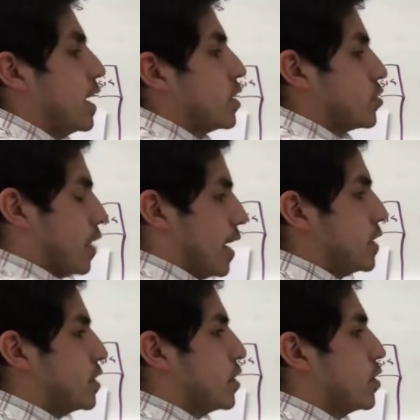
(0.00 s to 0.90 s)
try
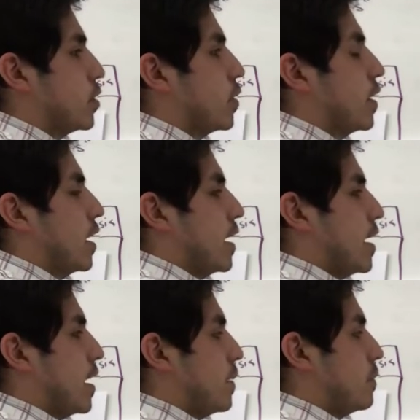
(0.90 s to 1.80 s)
to
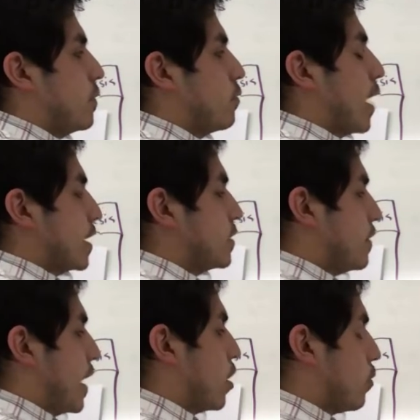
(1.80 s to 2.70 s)

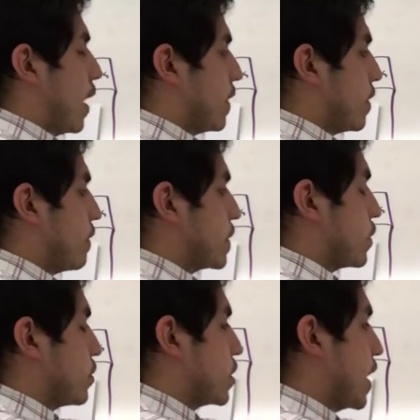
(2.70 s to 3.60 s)
rectify or right the
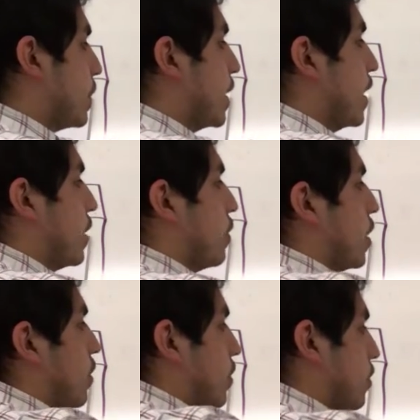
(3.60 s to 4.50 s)
fiscal ship.
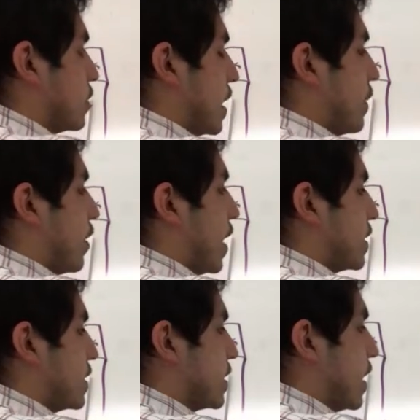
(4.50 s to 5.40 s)
Well,
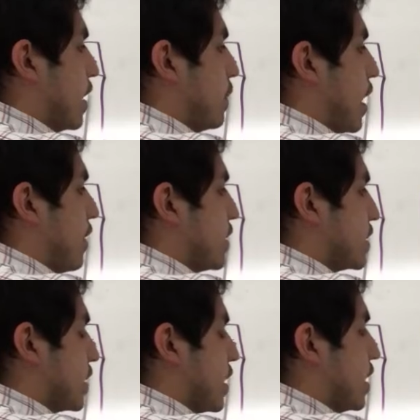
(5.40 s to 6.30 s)
Democrats,
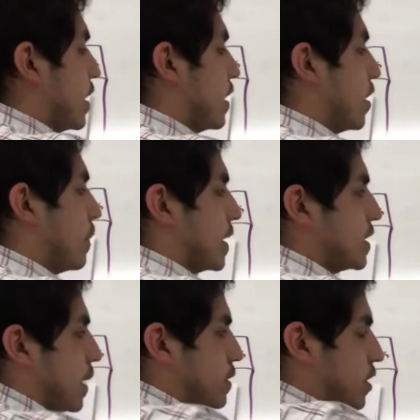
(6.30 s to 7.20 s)
obviously, their best
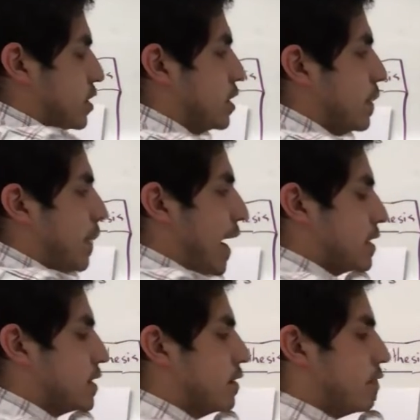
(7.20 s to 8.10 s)
option is to be
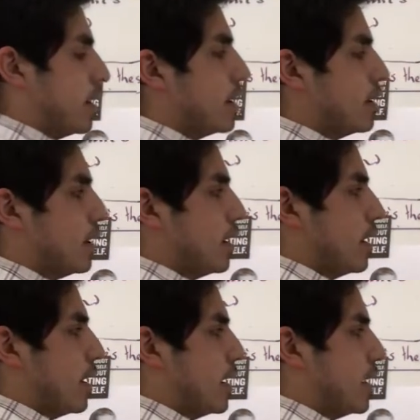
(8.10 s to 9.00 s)
passive, right?
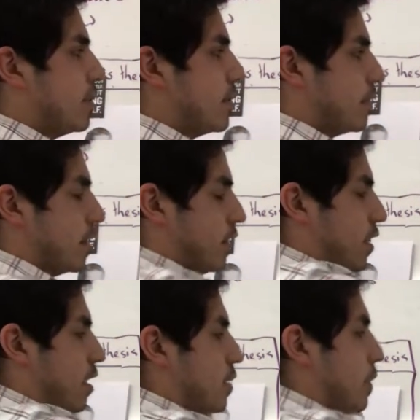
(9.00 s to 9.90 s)
They're the
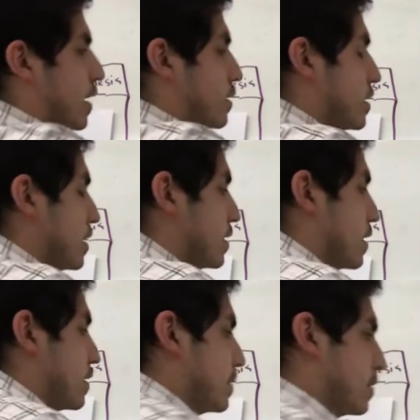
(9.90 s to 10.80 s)
calm player.
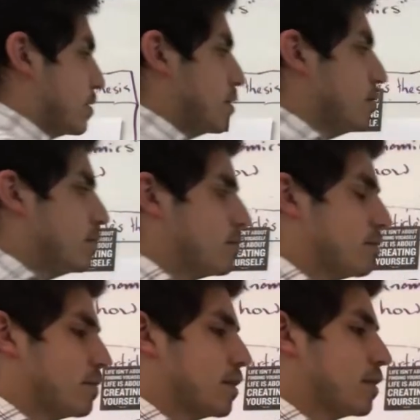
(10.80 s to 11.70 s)
It's to,
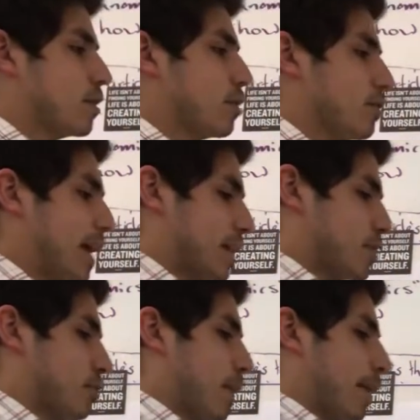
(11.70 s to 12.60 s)
let
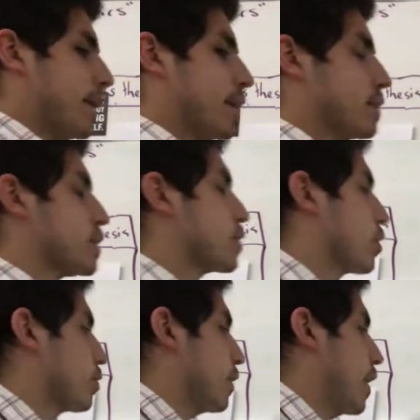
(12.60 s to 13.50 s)
Republicans
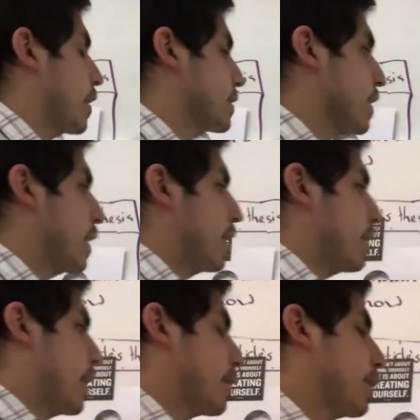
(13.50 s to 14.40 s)
internalize
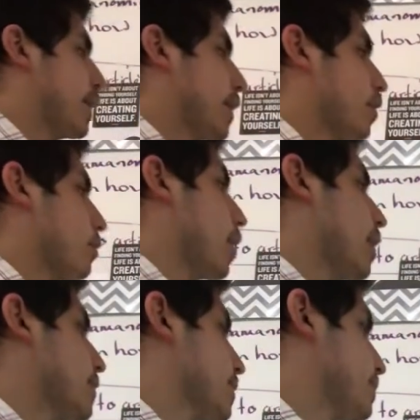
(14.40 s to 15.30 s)
that political
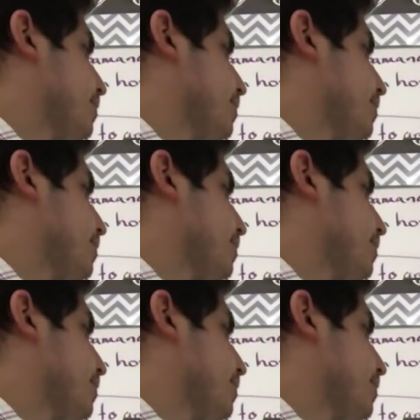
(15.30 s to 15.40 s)
cost.